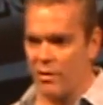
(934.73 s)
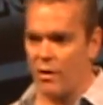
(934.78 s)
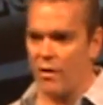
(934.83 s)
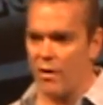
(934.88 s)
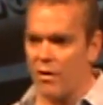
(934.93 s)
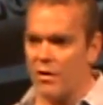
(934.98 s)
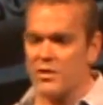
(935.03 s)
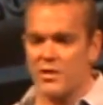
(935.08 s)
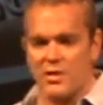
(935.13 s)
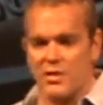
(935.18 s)
In our
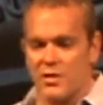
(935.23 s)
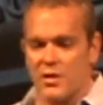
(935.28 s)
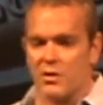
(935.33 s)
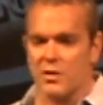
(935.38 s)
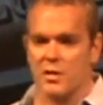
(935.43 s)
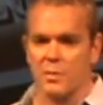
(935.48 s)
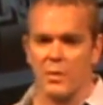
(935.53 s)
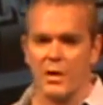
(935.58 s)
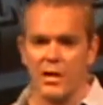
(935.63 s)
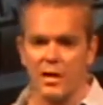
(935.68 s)
hearts, He
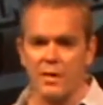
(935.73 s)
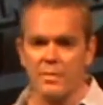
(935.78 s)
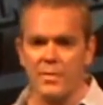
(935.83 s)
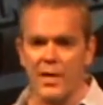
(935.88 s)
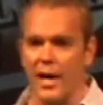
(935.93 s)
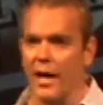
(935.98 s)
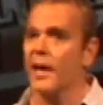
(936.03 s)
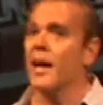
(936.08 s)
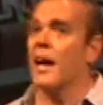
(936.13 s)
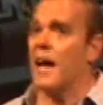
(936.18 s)
starts to become
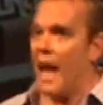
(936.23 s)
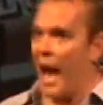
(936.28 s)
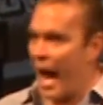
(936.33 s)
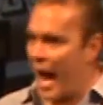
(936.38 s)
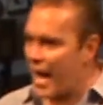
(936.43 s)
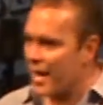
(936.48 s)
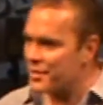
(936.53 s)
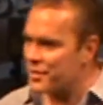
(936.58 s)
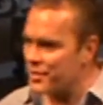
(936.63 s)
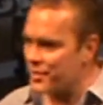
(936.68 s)
that.
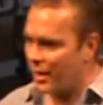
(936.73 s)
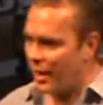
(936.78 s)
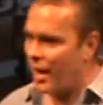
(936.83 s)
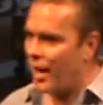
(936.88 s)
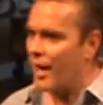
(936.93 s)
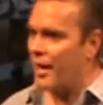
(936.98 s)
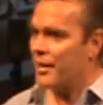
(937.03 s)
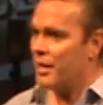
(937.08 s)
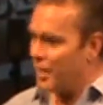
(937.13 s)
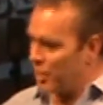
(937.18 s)
Ask
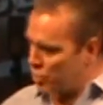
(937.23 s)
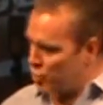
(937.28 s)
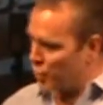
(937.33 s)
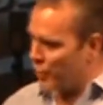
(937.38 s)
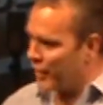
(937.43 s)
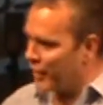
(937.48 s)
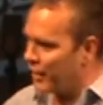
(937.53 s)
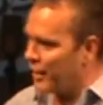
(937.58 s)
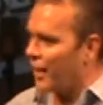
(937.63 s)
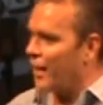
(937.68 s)
God,
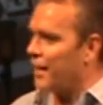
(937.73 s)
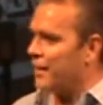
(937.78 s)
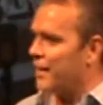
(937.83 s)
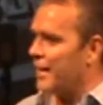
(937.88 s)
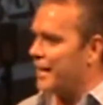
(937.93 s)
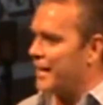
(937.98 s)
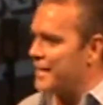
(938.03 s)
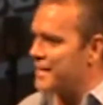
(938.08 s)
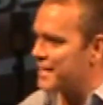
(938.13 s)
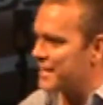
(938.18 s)
treat God
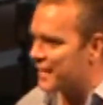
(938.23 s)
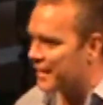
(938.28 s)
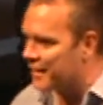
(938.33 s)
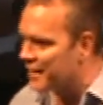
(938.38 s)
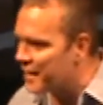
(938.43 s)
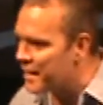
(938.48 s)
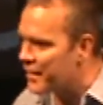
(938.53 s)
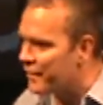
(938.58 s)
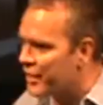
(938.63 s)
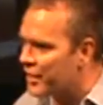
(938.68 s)
like He's the
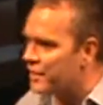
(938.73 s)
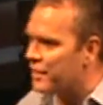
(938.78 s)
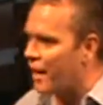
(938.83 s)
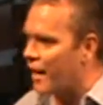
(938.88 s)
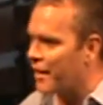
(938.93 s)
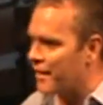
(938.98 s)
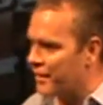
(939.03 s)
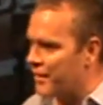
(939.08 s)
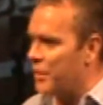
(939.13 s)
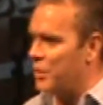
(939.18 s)
living
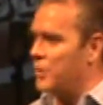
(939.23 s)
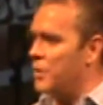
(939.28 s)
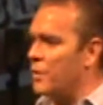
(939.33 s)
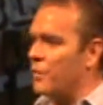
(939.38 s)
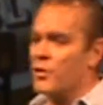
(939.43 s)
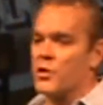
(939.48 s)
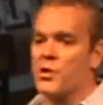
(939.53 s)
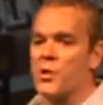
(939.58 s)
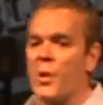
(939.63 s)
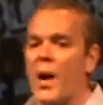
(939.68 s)
God of the
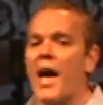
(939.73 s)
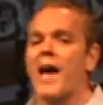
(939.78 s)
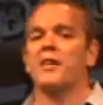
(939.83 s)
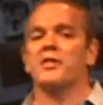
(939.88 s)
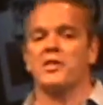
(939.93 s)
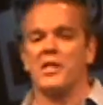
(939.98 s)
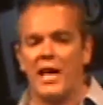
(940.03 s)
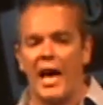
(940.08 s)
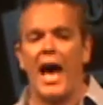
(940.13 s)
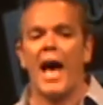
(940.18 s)
universe who
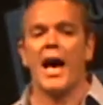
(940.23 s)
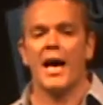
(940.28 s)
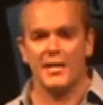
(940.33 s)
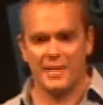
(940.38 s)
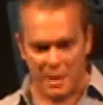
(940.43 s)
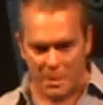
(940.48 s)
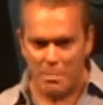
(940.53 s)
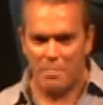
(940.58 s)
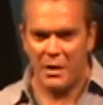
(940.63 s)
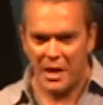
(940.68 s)
actually
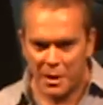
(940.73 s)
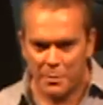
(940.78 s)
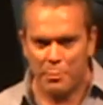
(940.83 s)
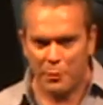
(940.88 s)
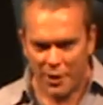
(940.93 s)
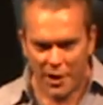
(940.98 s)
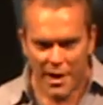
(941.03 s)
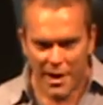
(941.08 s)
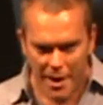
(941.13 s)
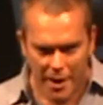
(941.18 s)
has a
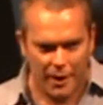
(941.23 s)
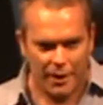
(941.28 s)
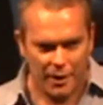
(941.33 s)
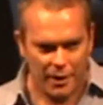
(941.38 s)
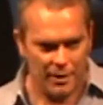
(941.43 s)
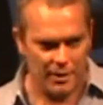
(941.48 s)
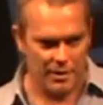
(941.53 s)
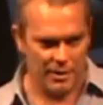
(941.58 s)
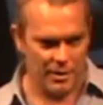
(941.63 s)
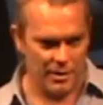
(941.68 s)
big plan
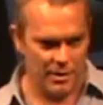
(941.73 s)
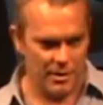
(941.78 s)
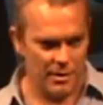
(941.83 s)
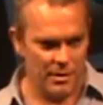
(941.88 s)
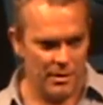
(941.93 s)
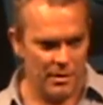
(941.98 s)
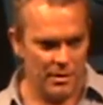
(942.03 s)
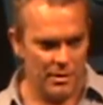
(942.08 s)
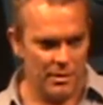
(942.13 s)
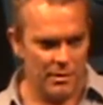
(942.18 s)

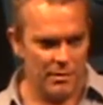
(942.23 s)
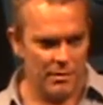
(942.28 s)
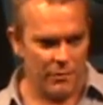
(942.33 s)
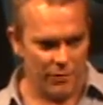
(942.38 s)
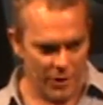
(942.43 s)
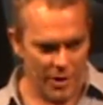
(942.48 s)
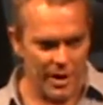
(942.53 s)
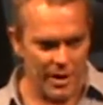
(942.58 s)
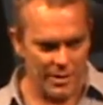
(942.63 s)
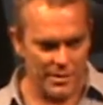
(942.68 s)

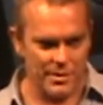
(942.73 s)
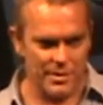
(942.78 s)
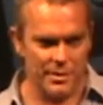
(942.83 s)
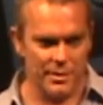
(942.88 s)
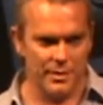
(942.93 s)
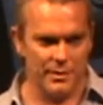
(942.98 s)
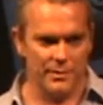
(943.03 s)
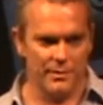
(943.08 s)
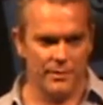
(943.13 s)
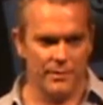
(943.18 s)
for
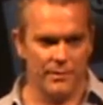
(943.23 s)
us.